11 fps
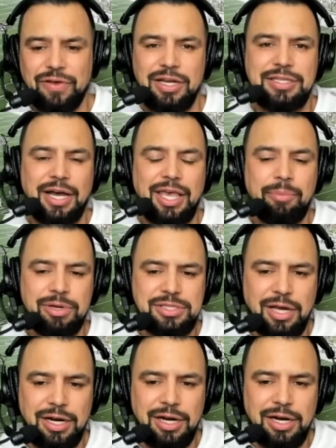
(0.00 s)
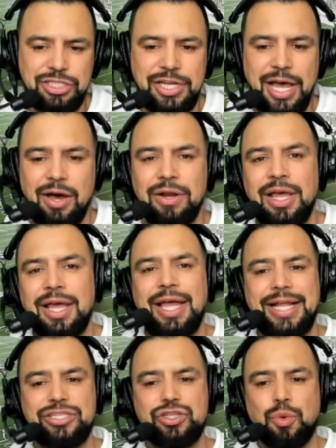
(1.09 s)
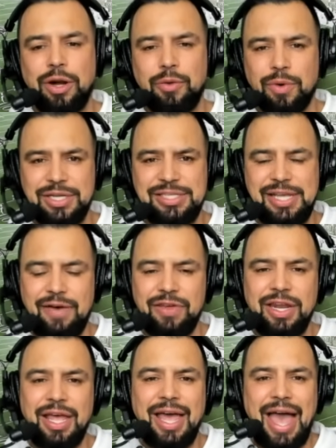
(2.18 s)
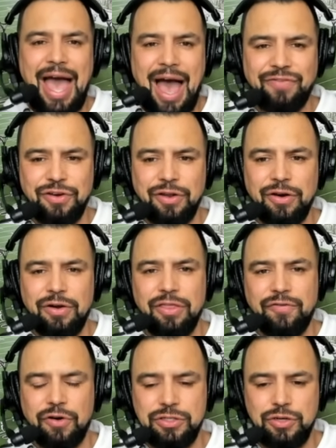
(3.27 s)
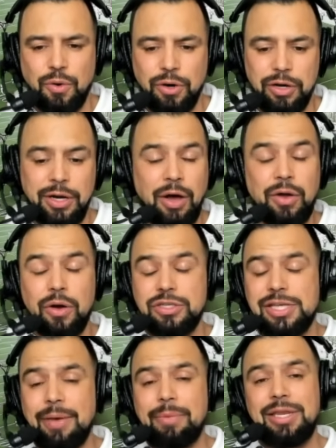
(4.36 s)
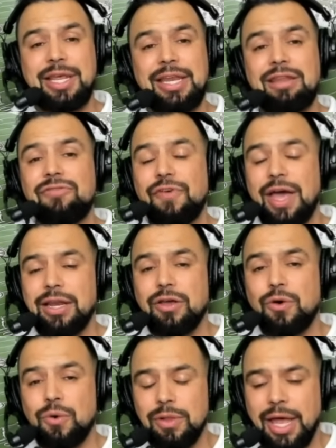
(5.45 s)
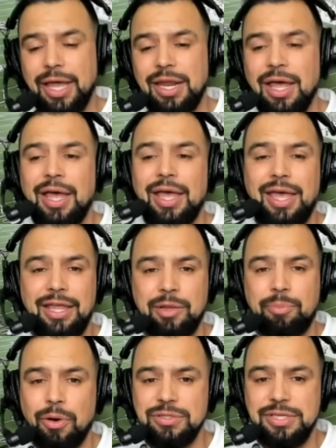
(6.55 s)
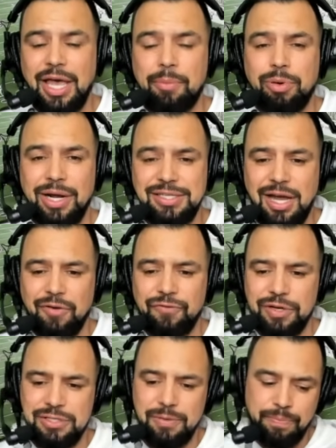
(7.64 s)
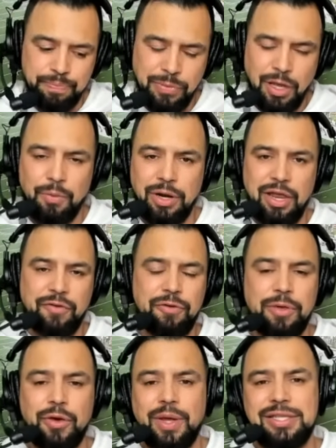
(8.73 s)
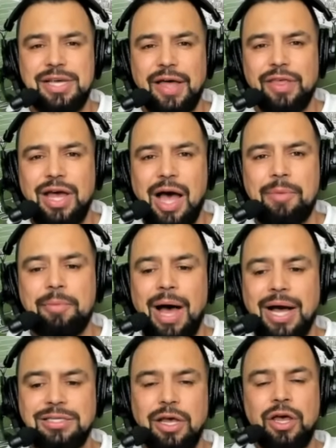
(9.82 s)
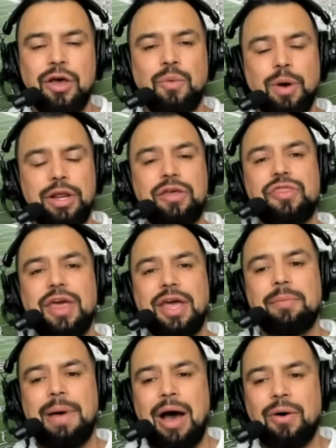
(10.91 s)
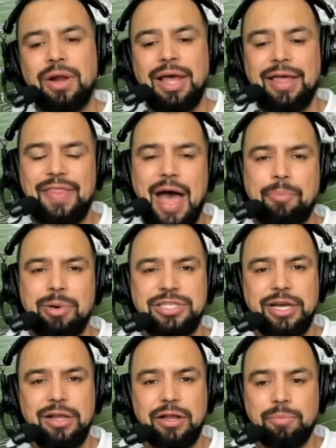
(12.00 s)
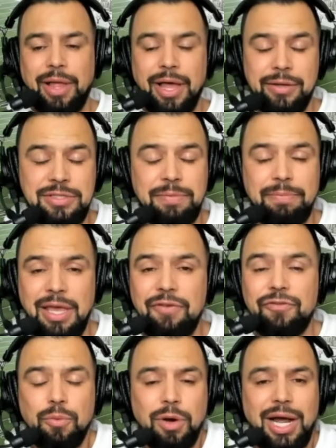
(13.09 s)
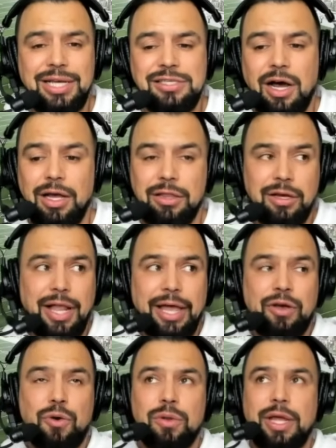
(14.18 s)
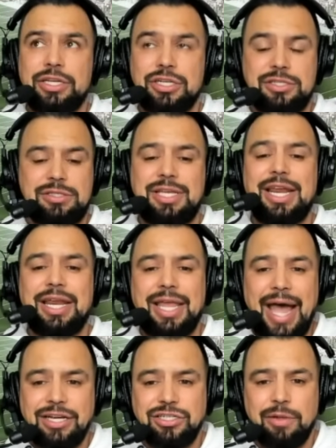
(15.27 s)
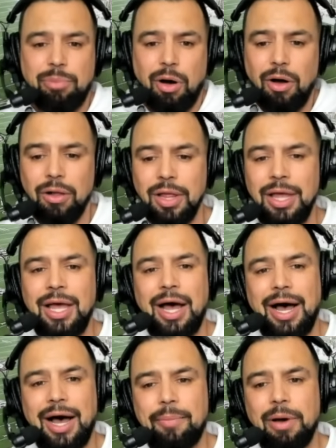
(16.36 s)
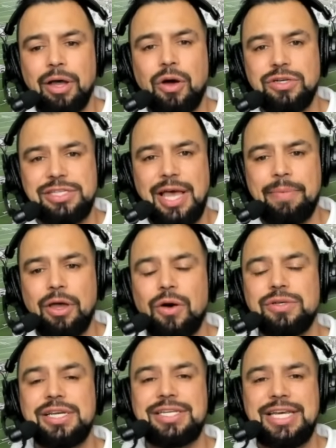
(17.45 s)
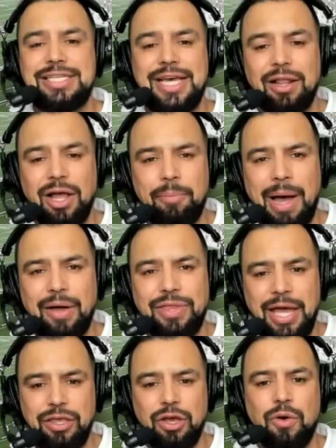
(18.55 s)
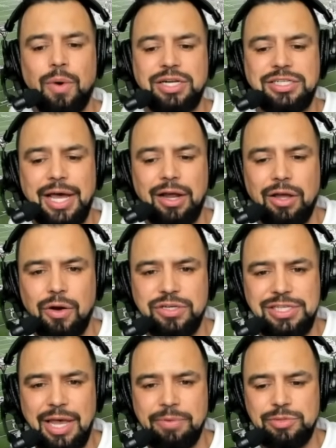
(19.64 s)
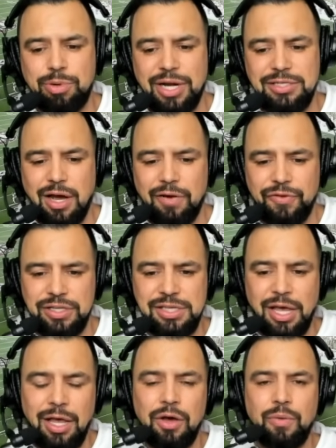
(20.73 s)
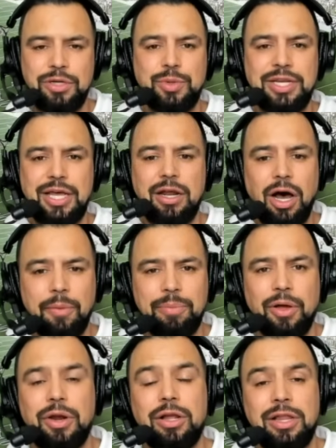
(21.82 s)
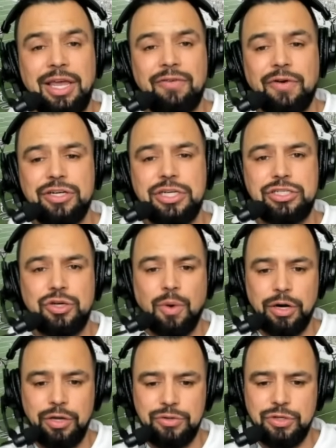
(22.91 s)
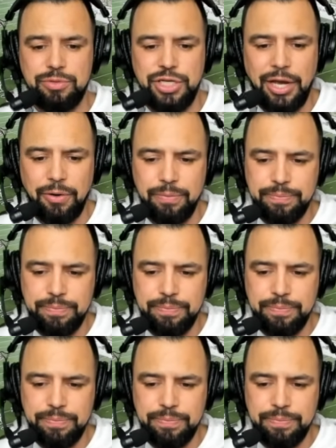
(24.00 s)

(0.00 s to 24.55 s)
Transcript: Kentucky puts on a touchdown. It's 21-7 after the first quarter. Now, Coach Saban did defend Kool-Aid in the post-game press conference. I want to hear from you inside the comment box. What do you think about that particular play? To me, from what I saw, it looked like Kool-Aid just didn't catch the ball. But Coach Saban goes in detail about that. You can watch that on Coach Saban's press conference, which we did upload a clean version to our YouTube channel.